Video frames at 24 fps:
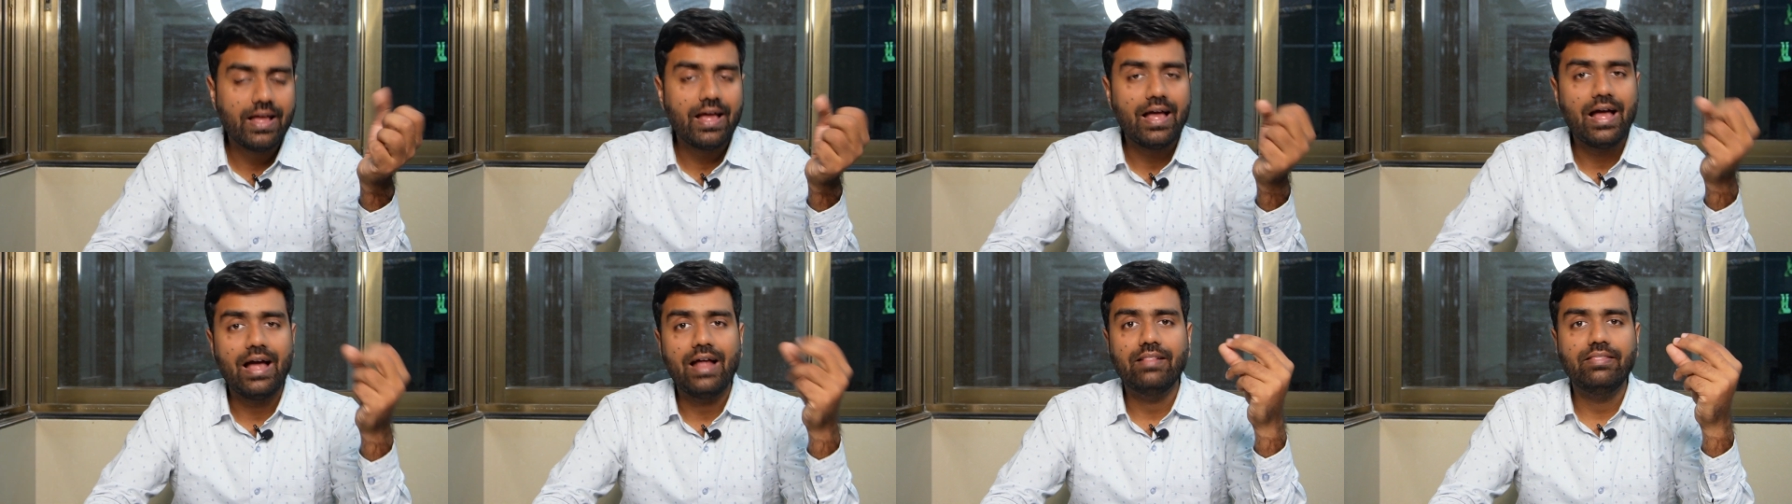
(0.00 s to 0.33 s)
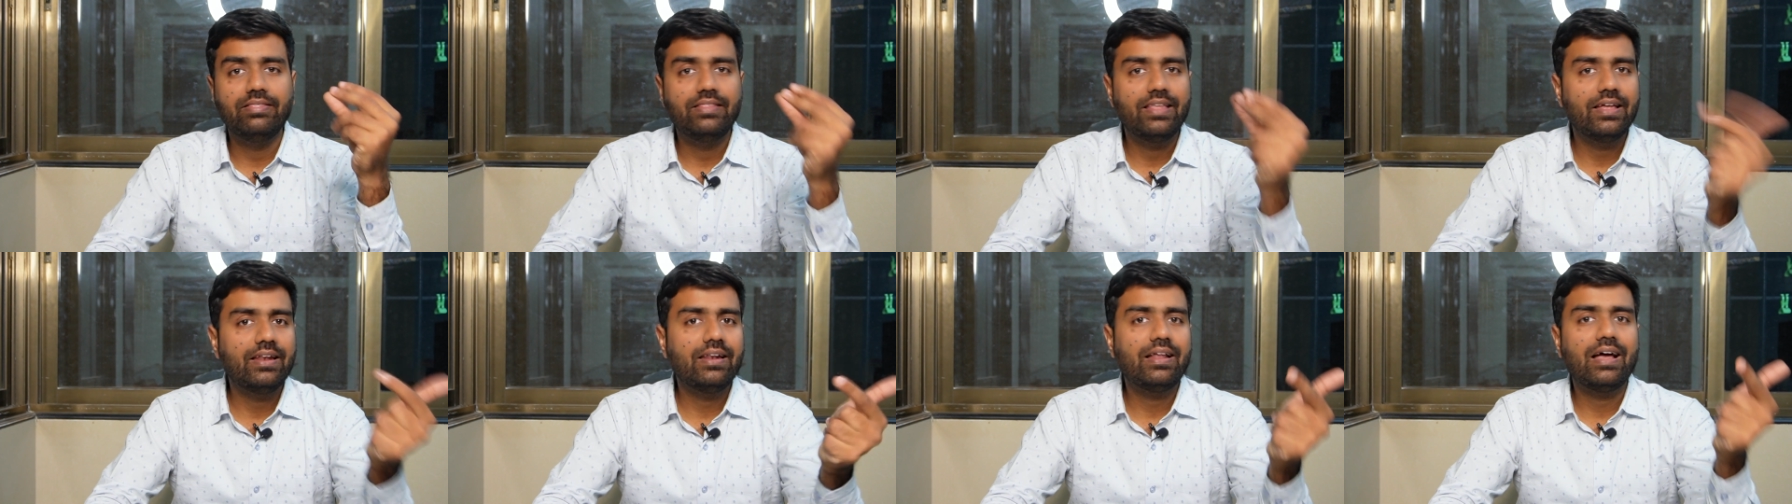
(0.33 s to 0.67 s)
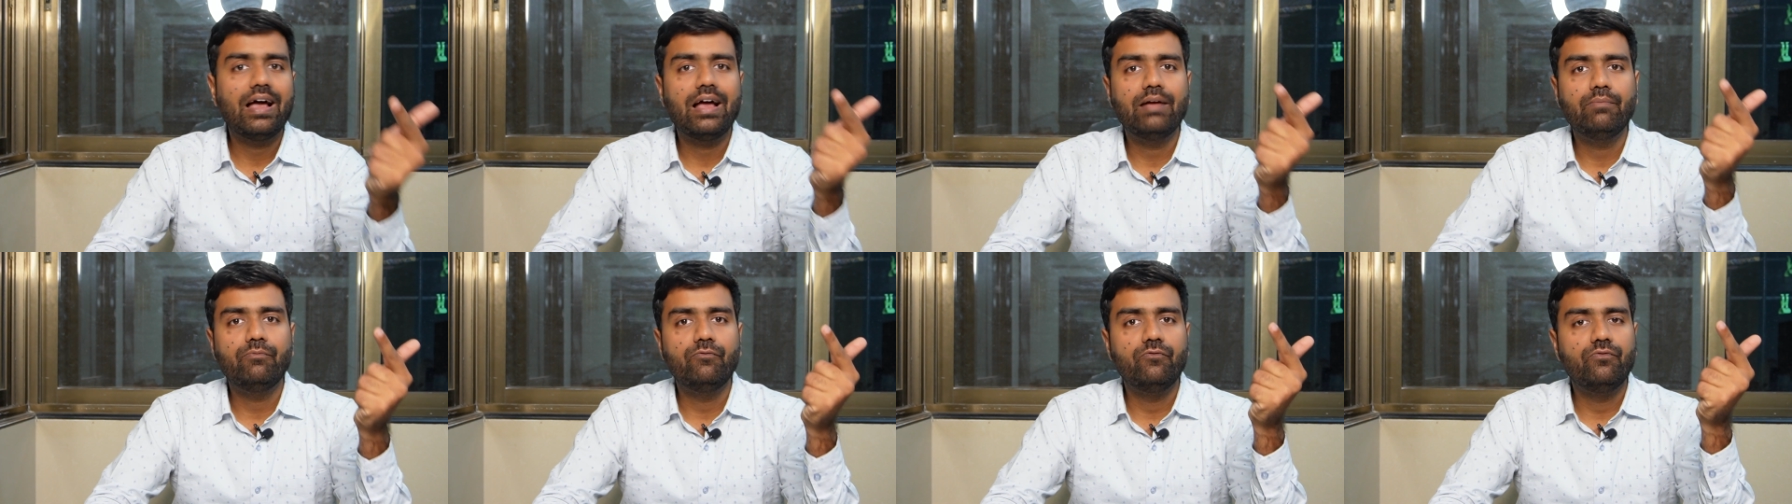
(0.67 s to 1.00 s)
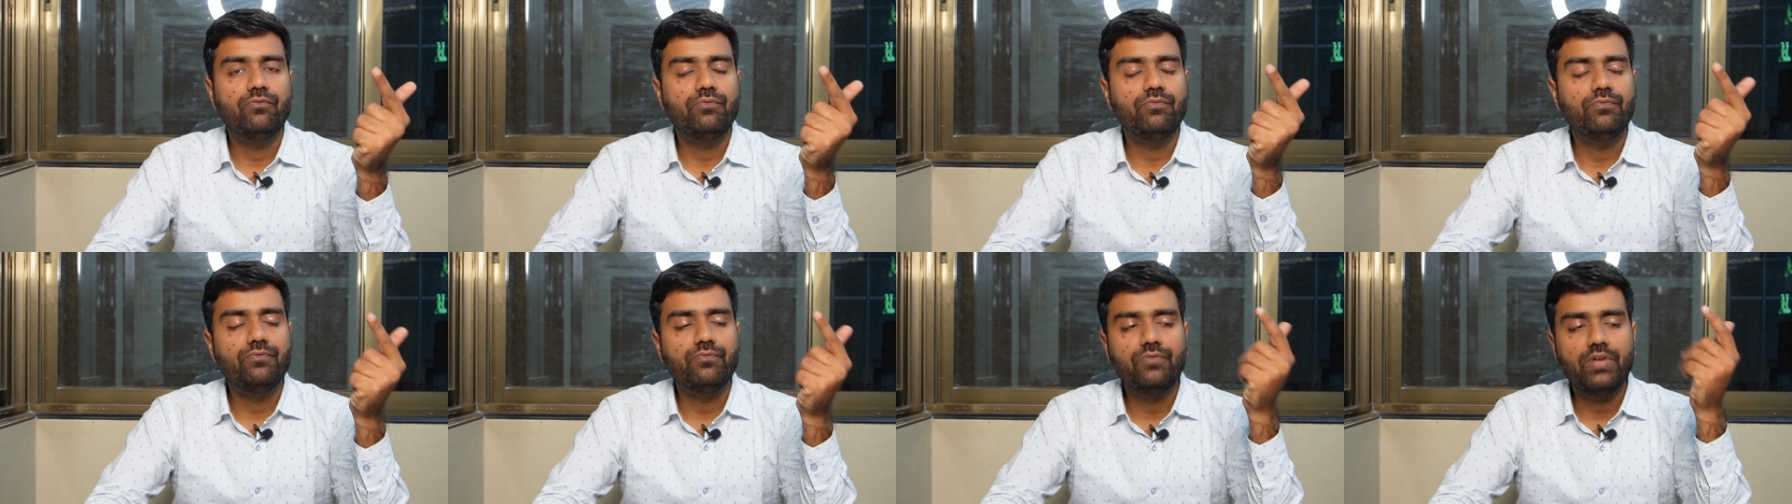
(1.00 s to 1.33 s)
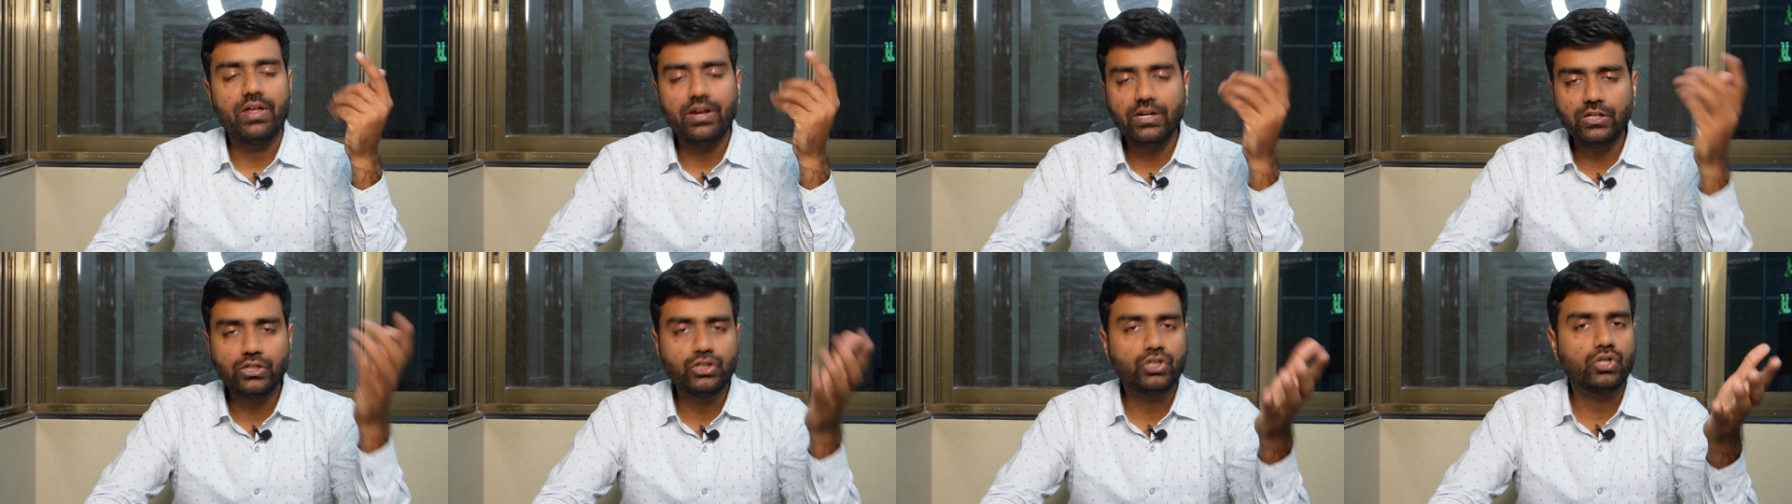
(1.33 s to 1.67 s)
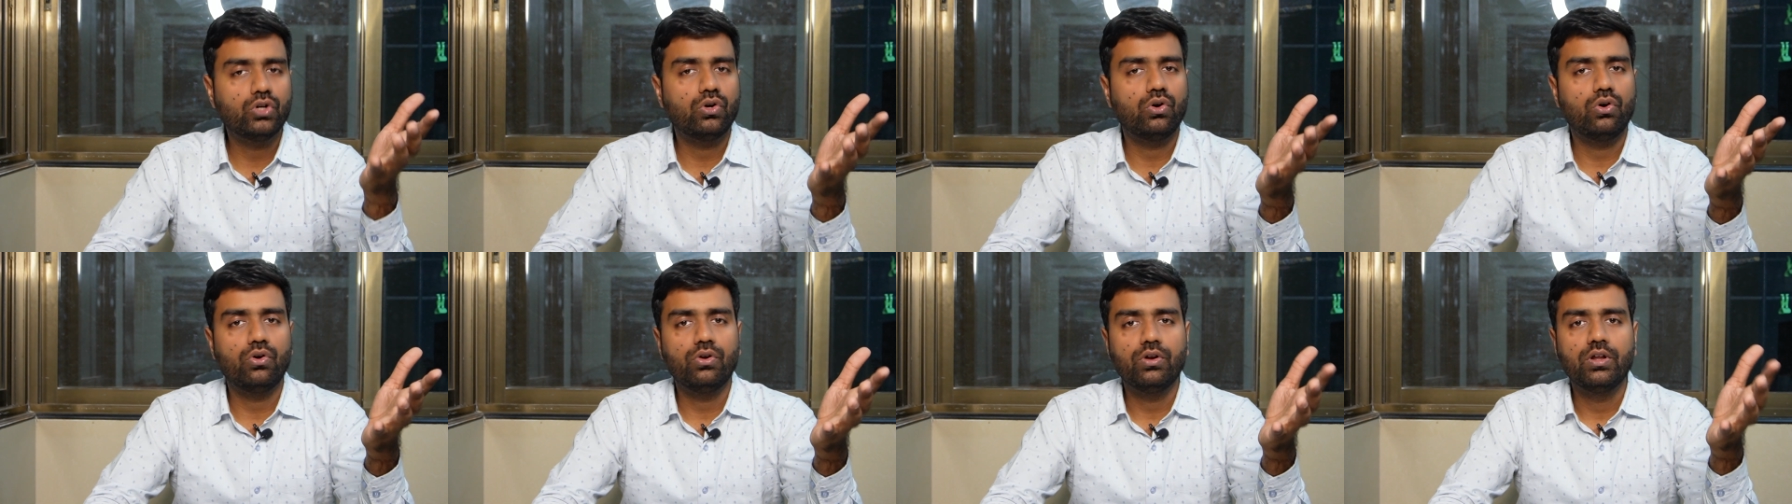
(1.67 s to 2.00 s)
and then I'm very
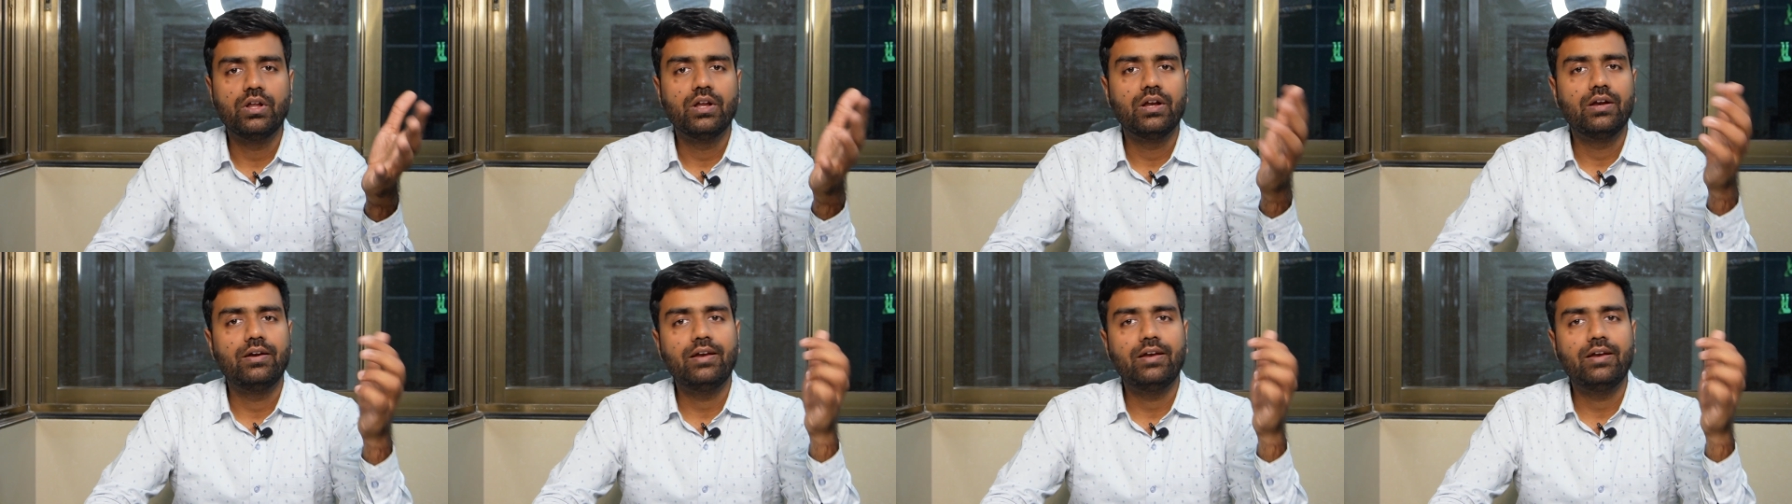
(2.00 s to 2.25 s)
sure